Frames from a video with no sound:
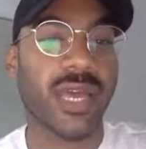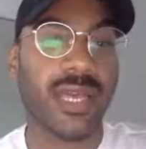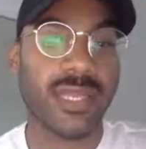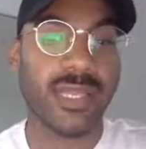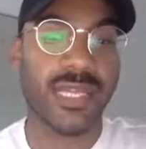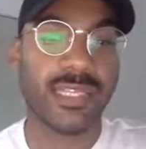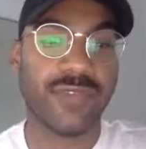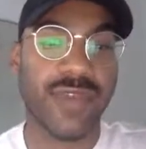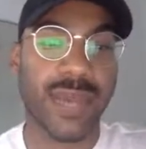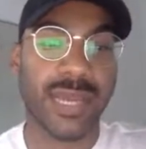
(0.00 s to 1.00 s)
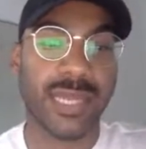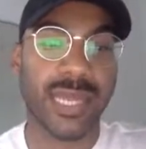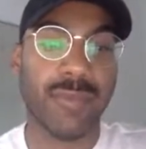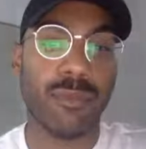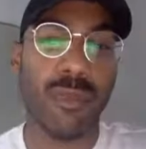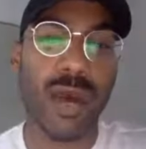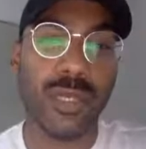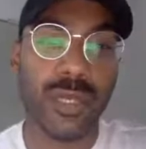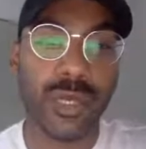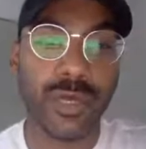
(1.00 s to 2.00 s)
in this very like
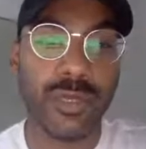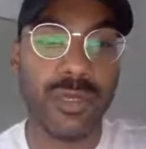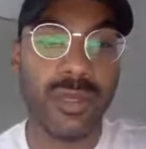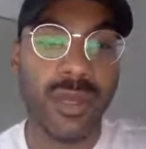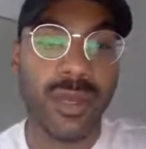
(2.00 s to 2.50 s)
modern